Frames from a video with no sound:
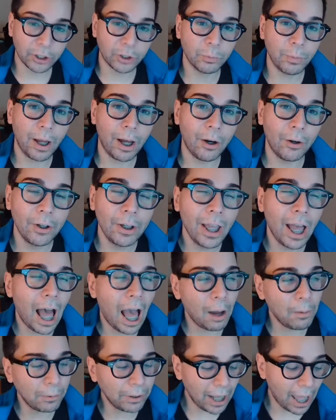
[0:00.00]
as well.
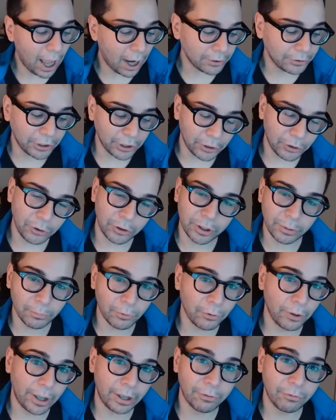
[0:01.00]
I would actually do some
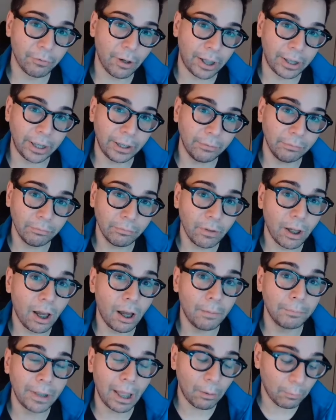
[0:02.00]
creative writing
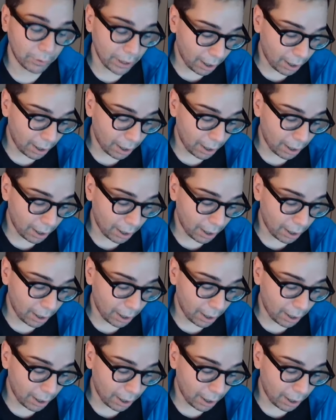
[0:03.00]
that would